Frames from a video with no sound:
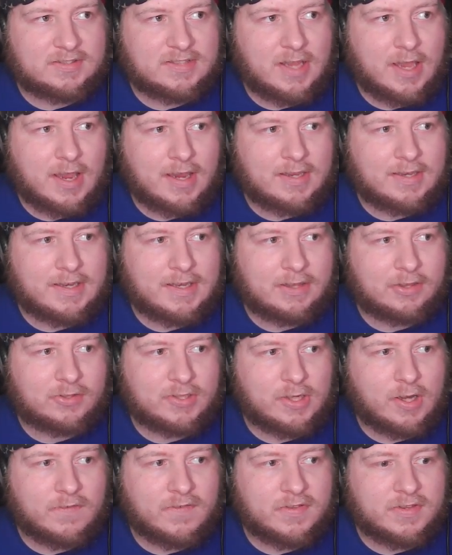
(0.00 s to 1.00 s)
Now I can get 3
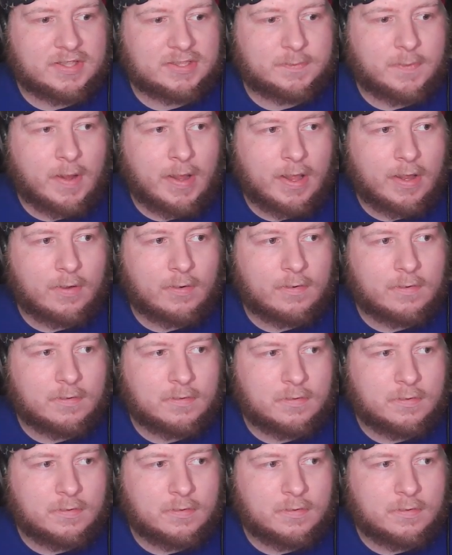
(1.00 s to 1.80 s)
off of this pile.